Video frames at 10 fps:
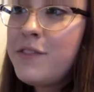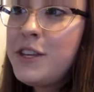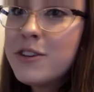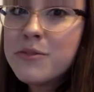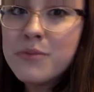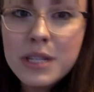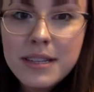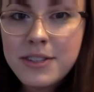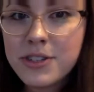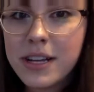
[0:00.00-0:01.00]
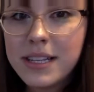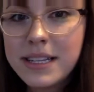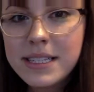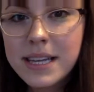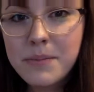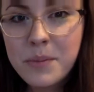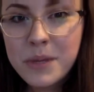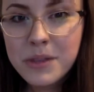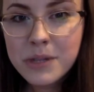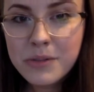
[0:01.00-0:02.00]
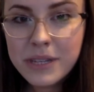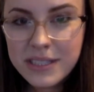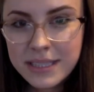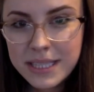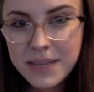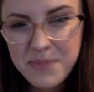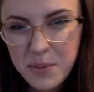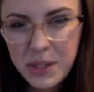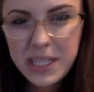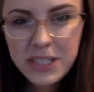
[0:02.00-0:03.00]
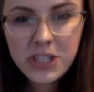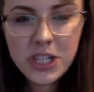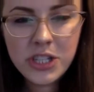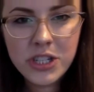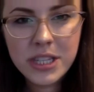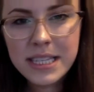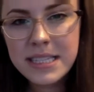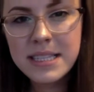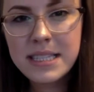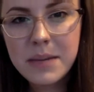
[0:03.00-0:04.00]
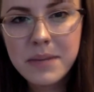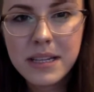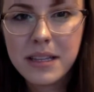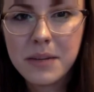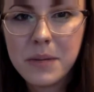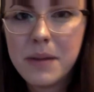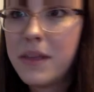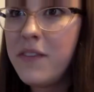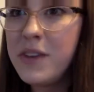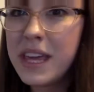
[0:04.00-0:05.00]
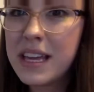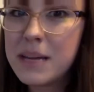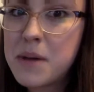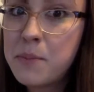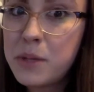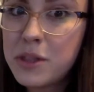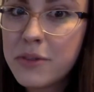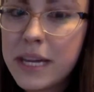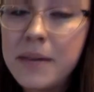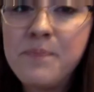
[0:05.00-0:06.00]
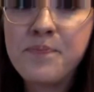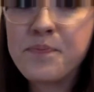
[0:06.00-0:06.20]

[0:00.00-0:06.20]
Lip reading: you're really struggling to come up with three reasons, maybe you need to change your thesis statement a little bit. If you can't come up with three,